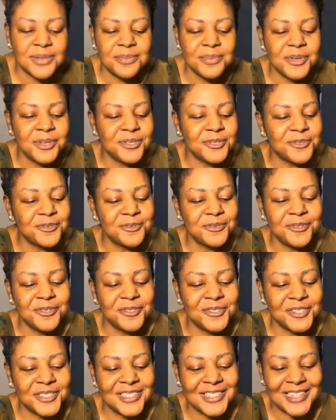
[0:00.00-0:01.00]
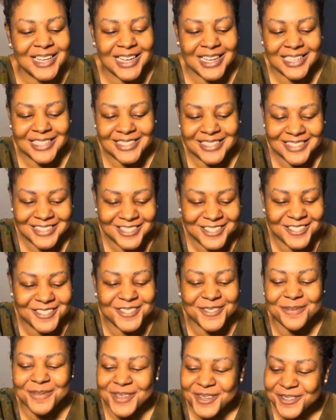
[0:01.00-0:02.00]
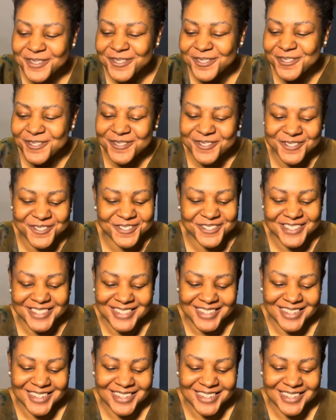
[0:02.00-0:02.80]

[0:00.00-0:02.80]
smells so good, guys. It smells so good.